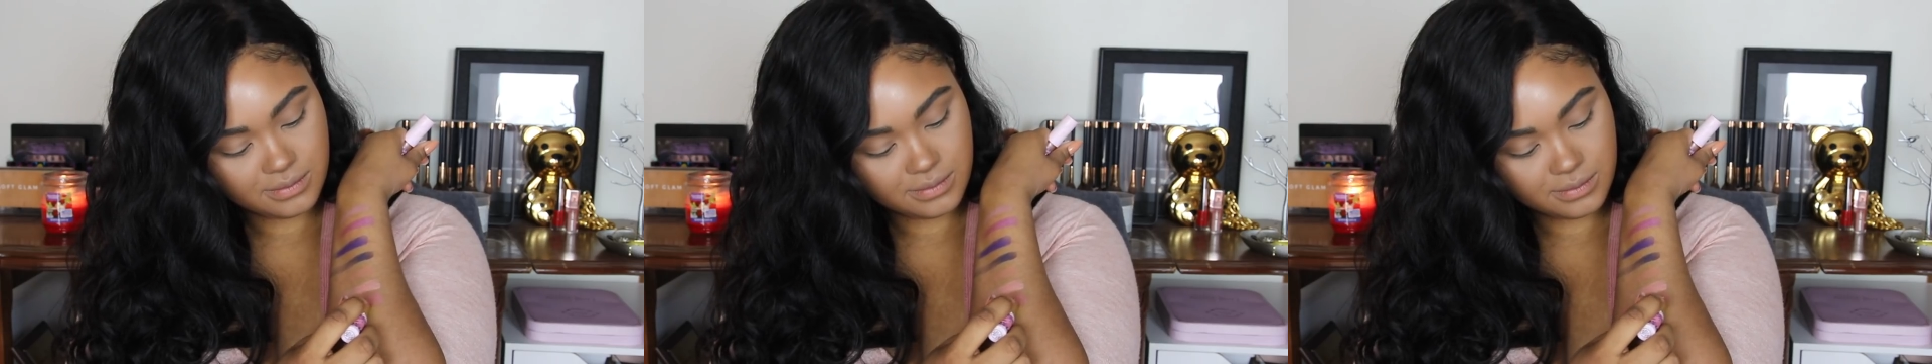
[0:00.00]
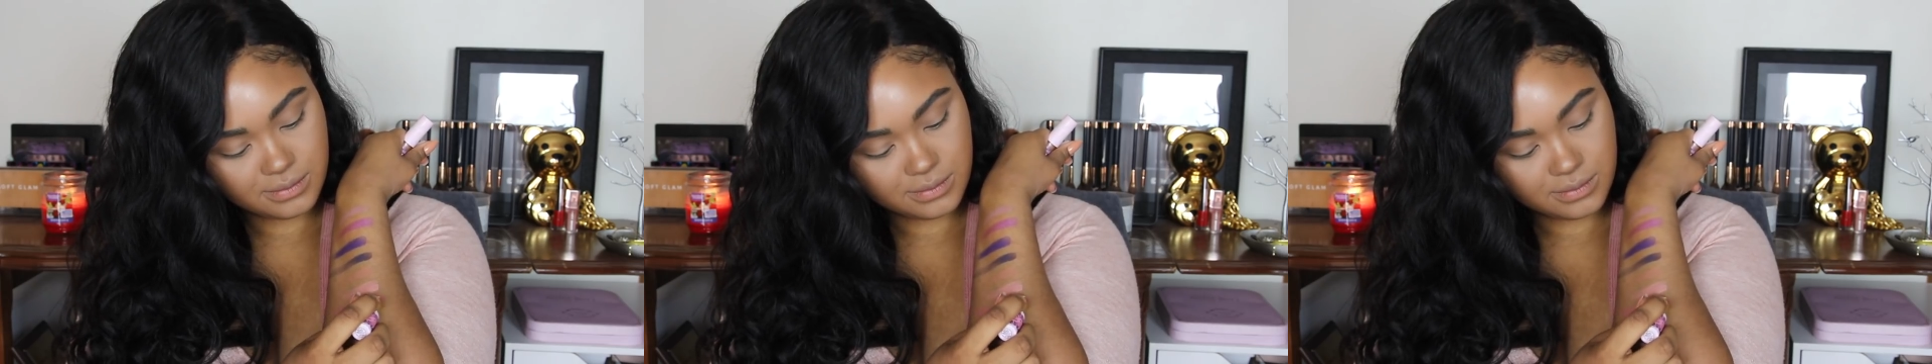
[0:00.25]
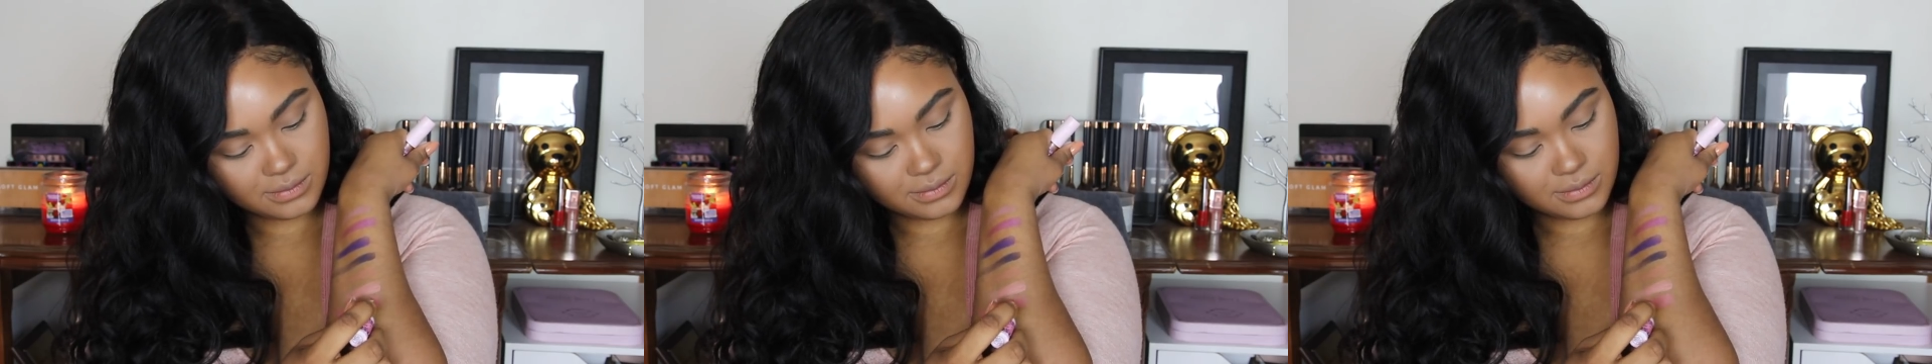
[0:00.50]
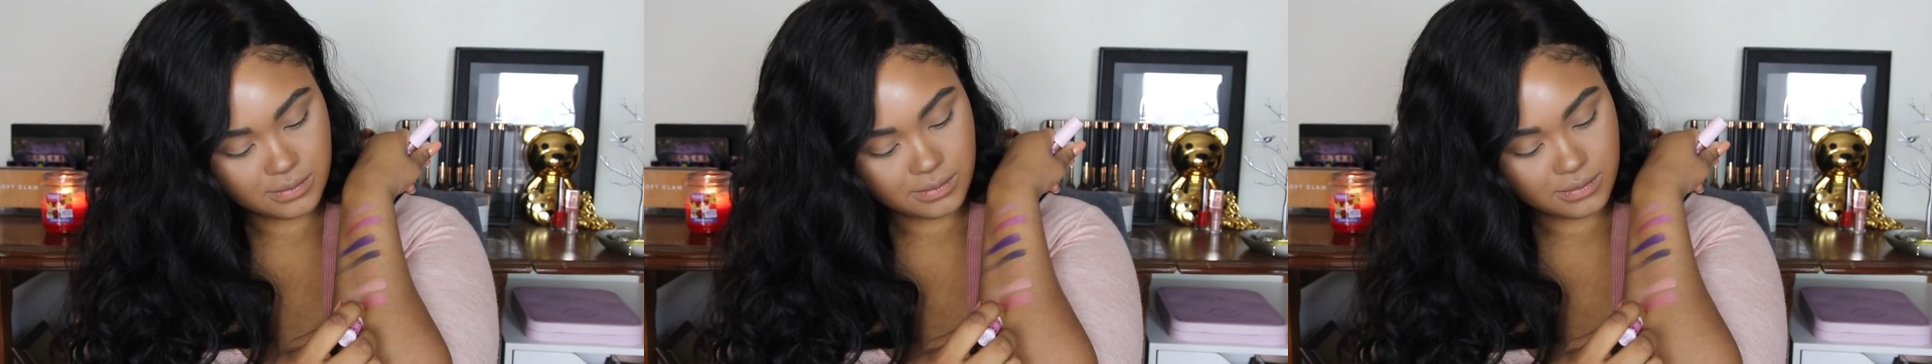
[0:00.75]
Oh
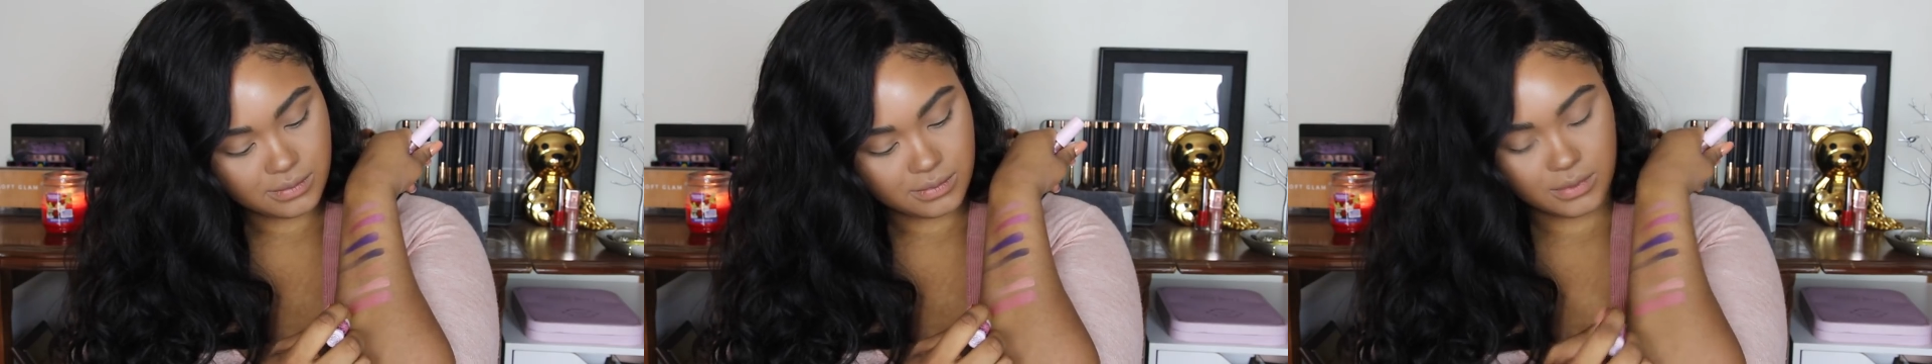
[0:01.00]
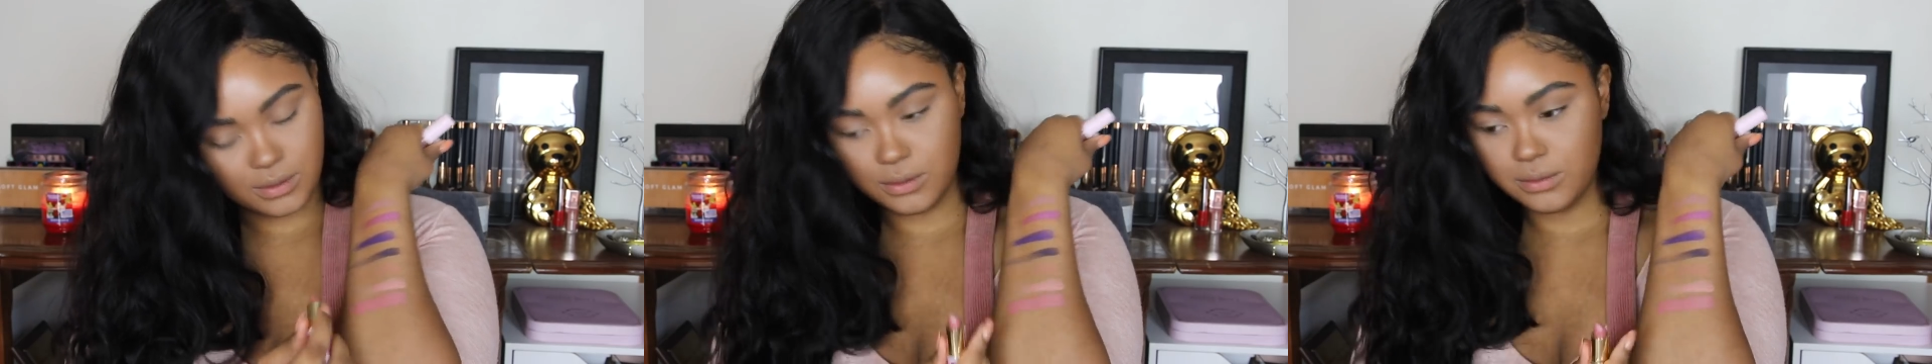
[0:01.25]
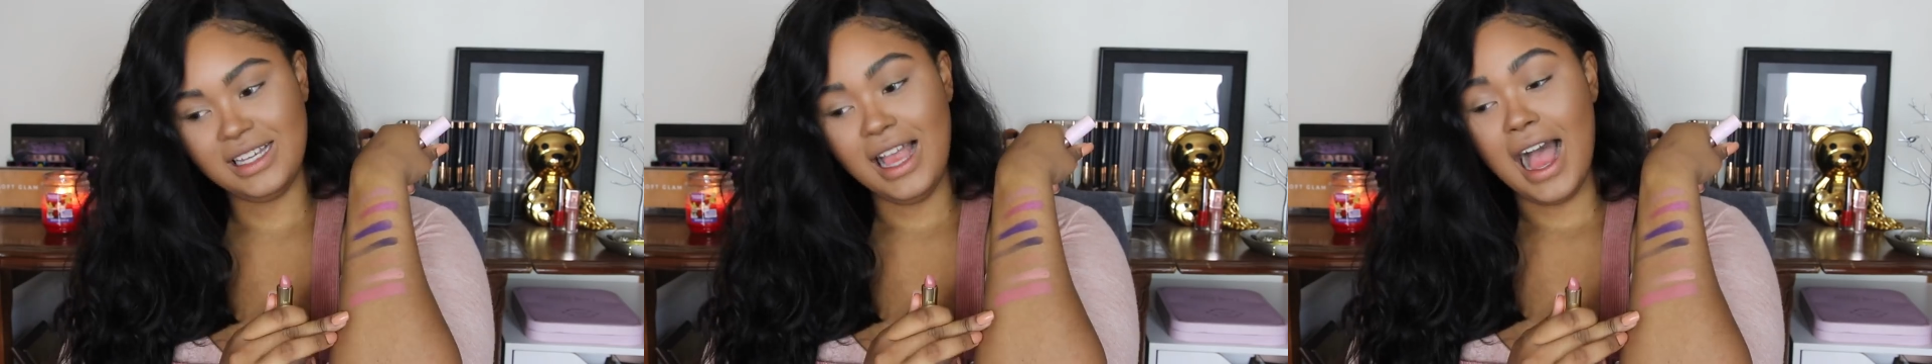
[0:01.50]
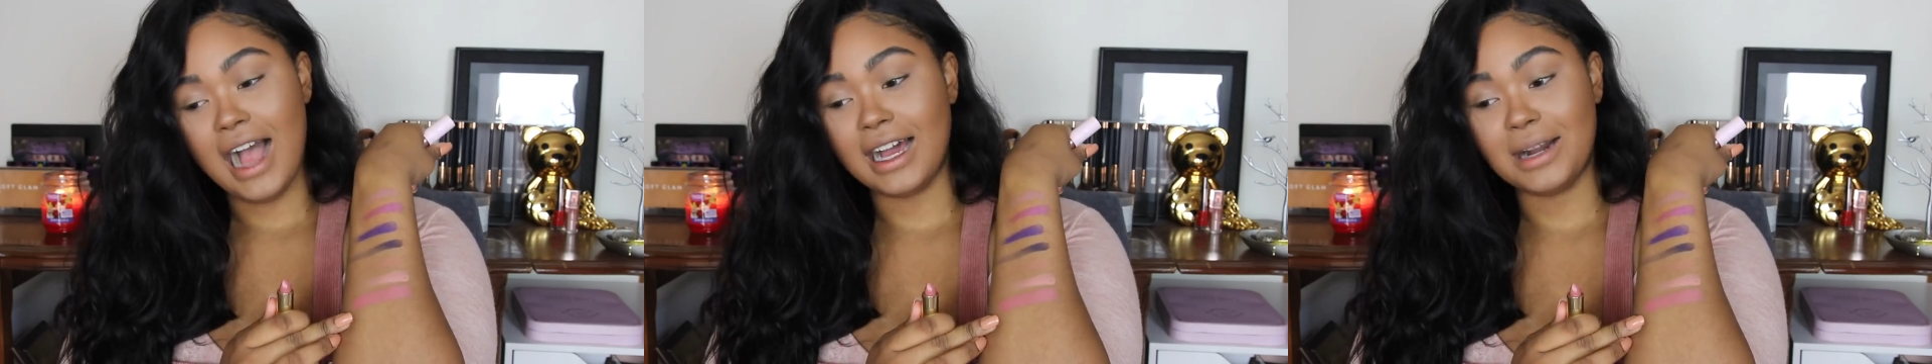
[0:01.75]
yes.
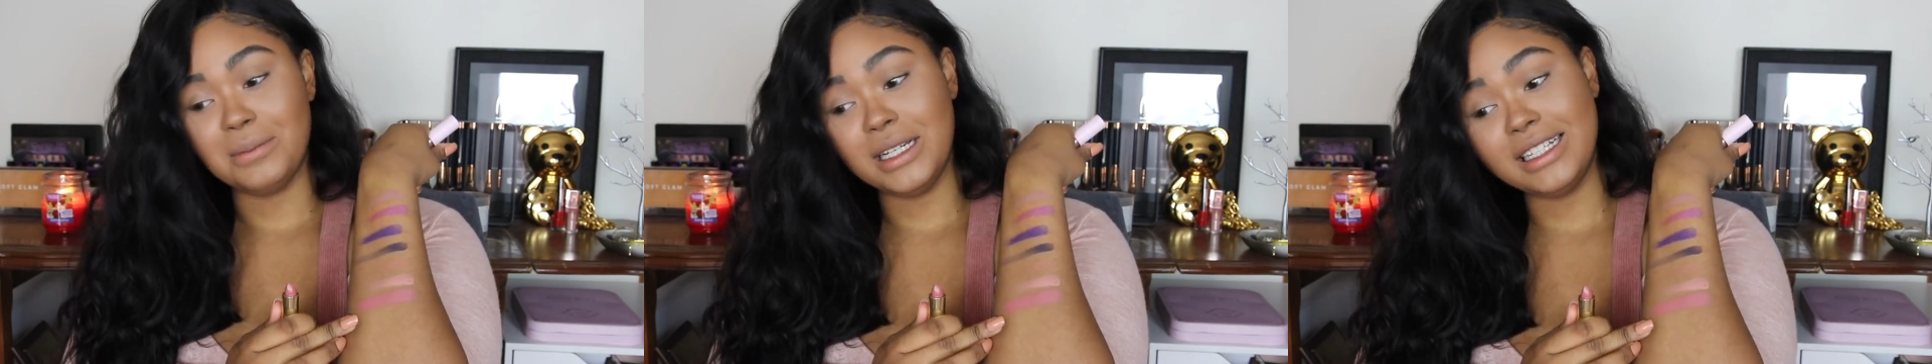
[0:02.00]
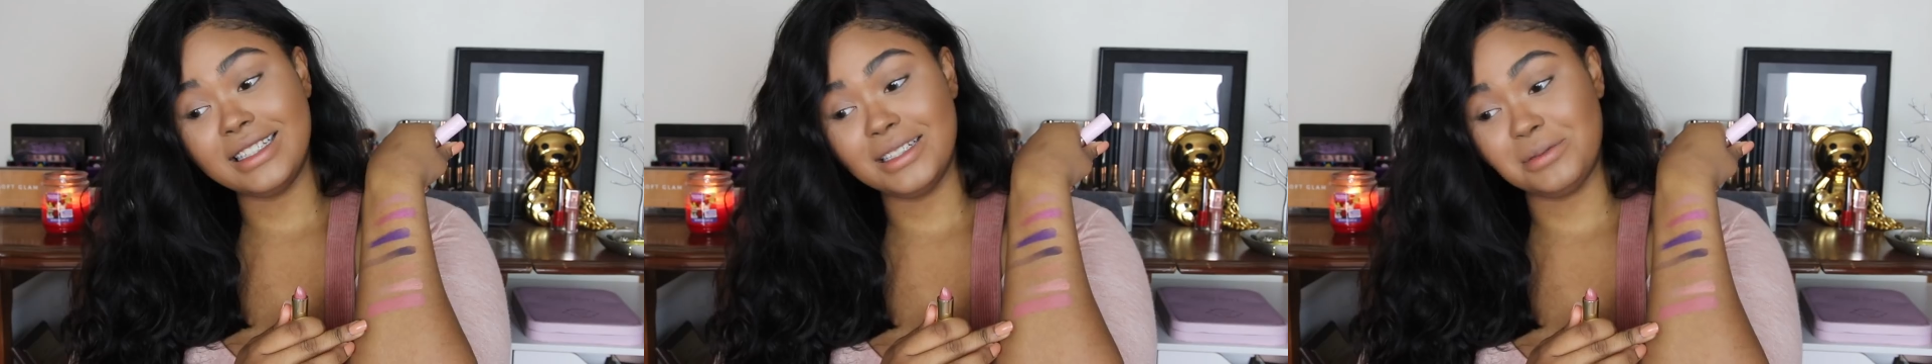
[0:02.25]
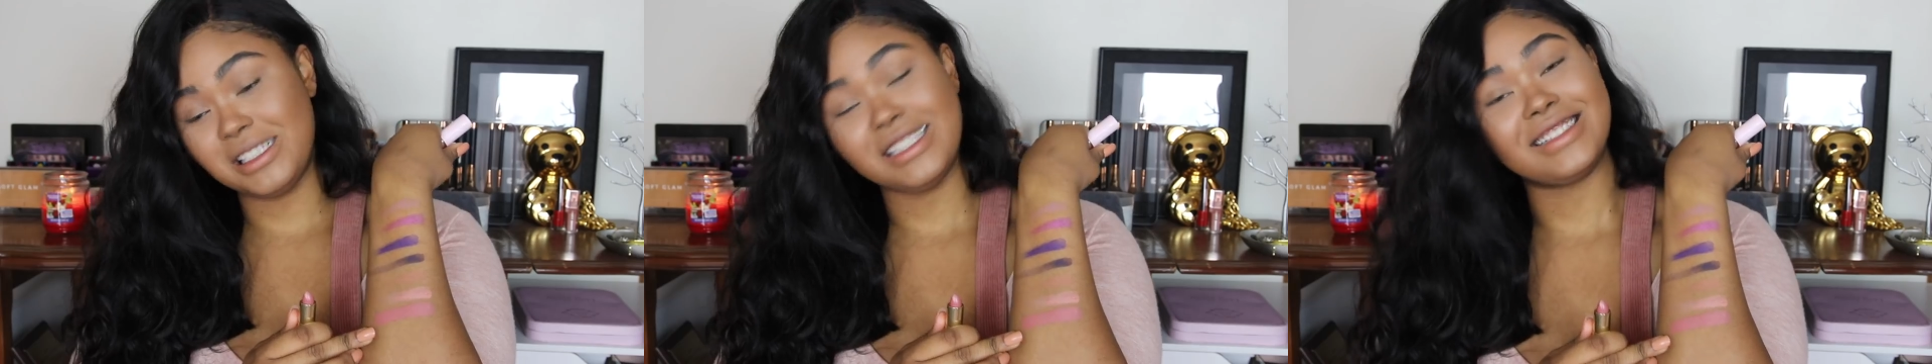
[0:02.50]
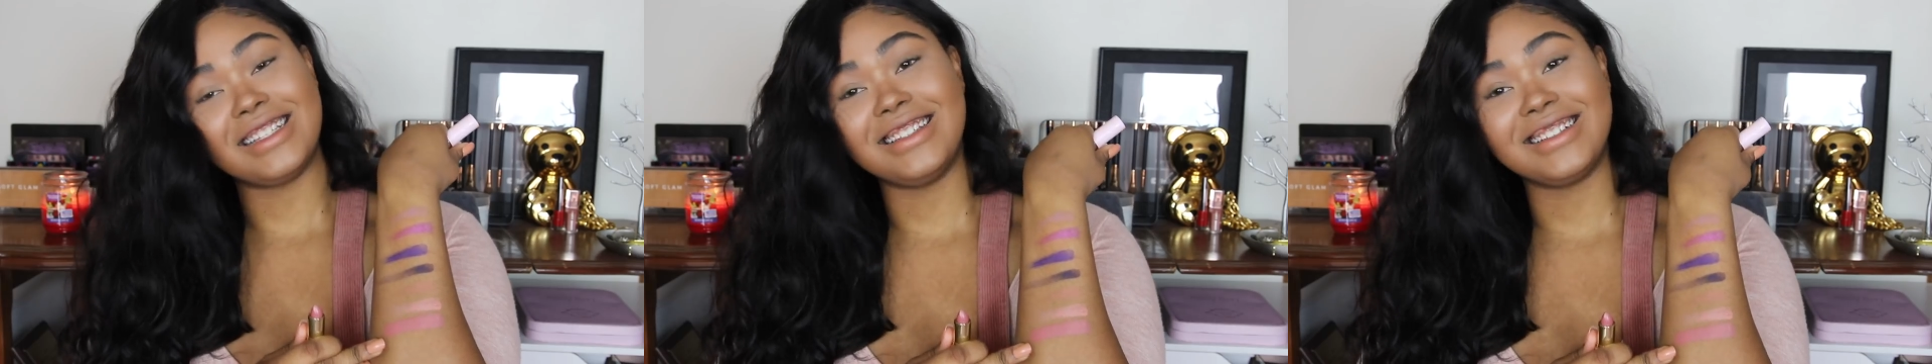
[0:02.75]
I got a million
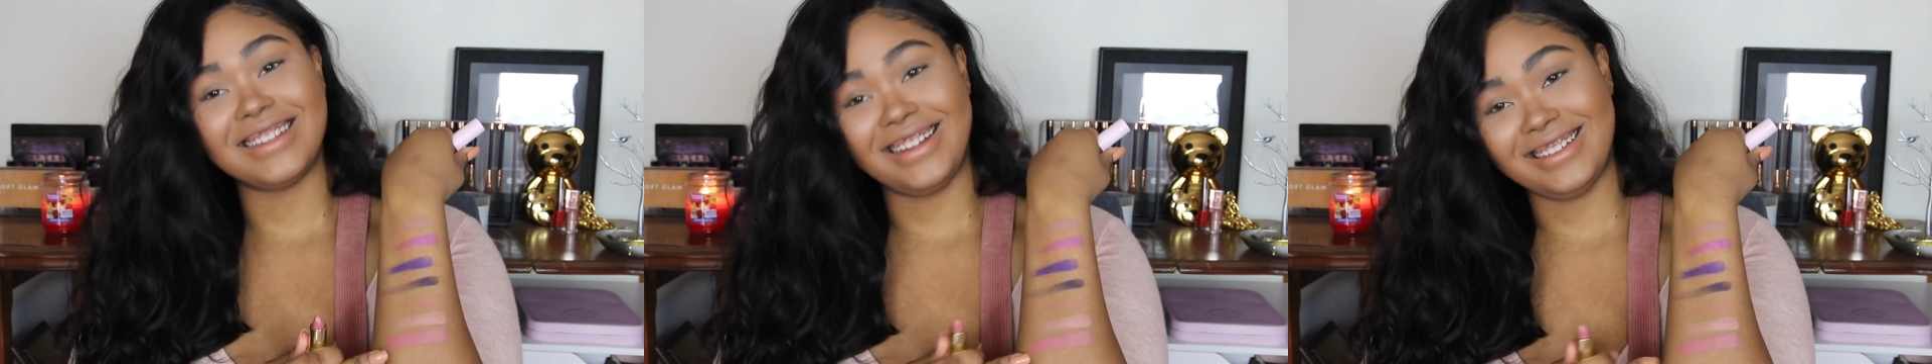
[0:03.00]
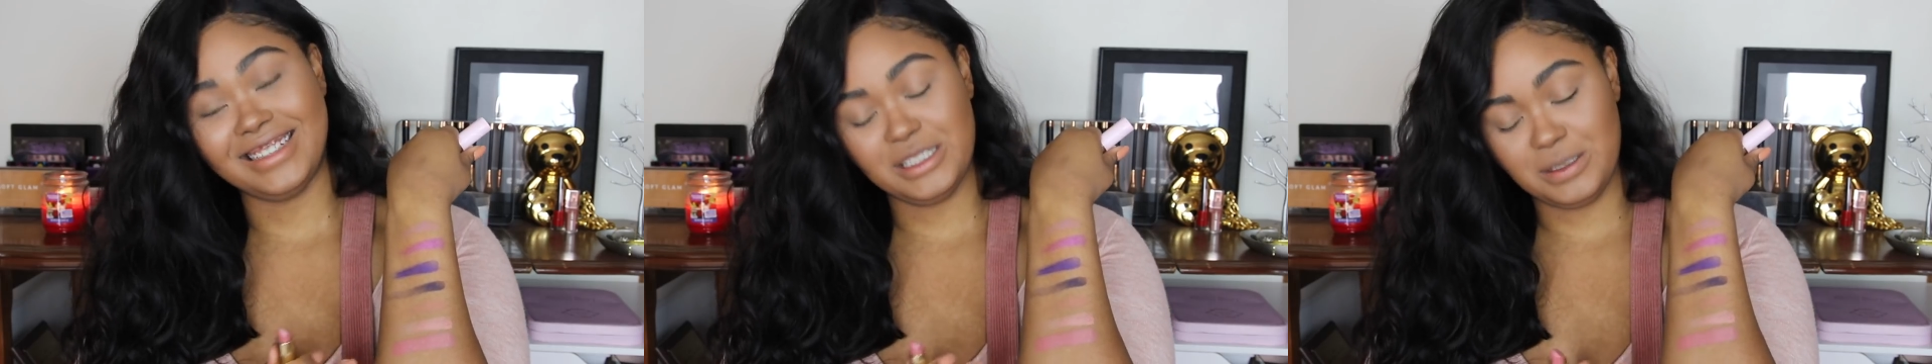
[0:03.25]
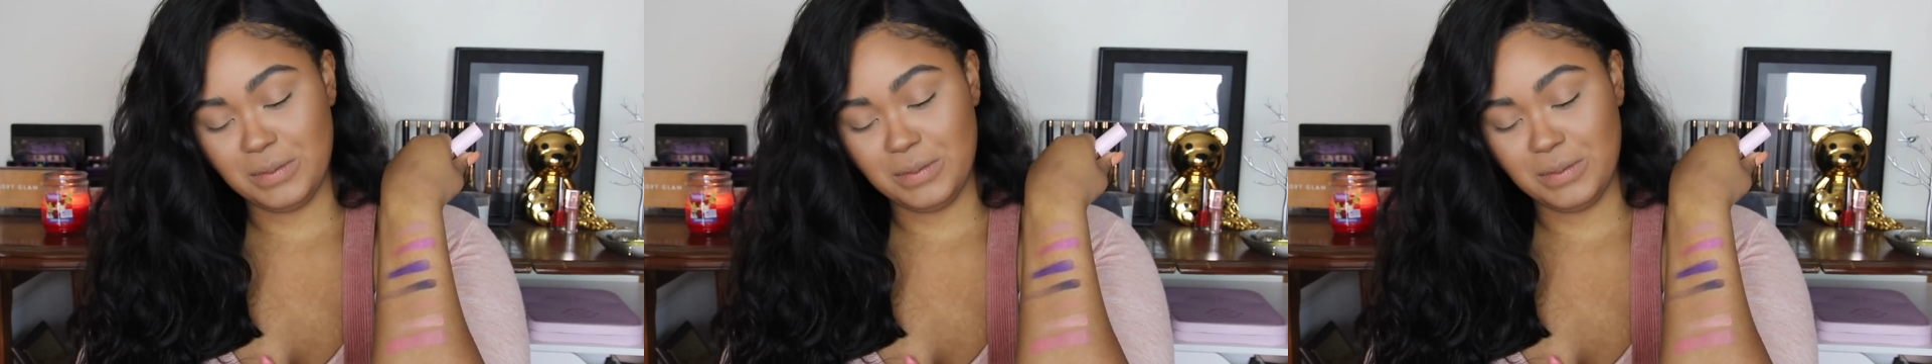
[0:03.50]
lipsticks that look like this,